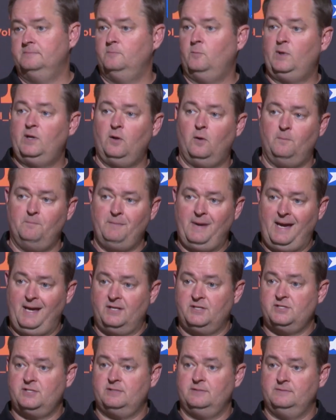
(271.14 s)
We don't
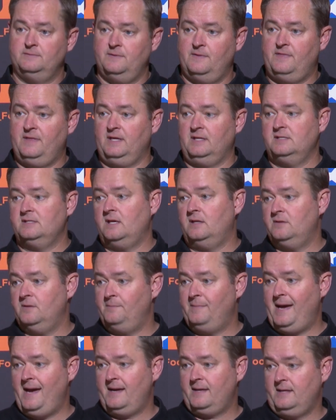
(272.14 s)
match things on the
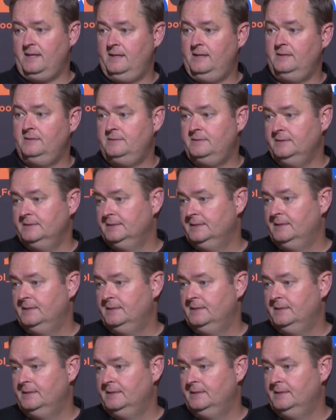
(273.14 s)
back end,